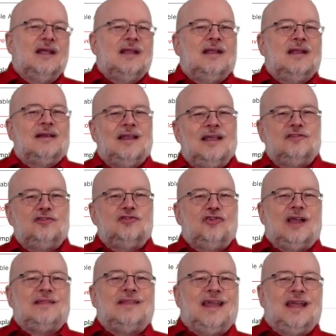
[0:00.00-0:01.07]
Let's check
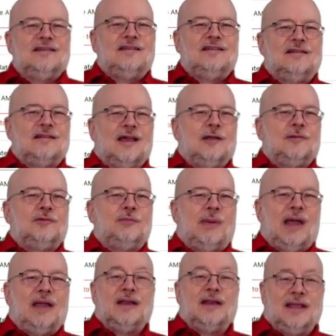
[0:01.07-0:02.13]
the entity types
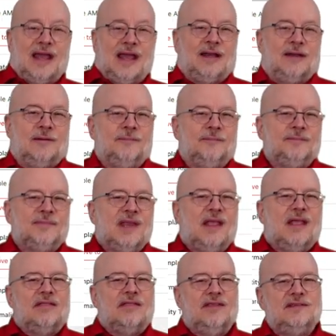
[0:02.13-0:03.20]
pane again.
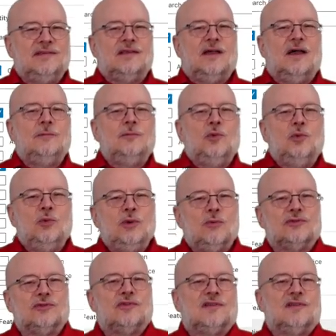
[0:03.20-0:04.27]
This time, we
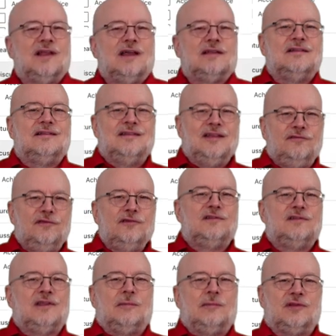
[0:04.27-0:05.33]
want to select a different
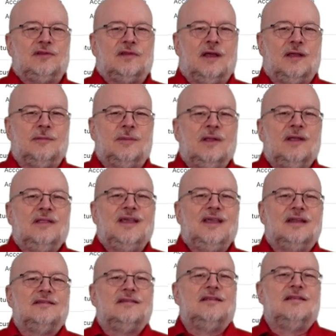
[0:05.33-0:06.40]
schema type, the
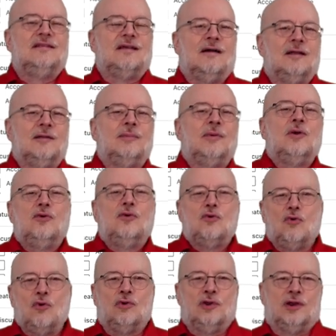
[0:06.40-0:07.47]
entity type
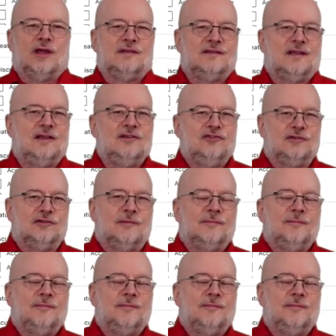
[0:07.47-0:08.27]
organization.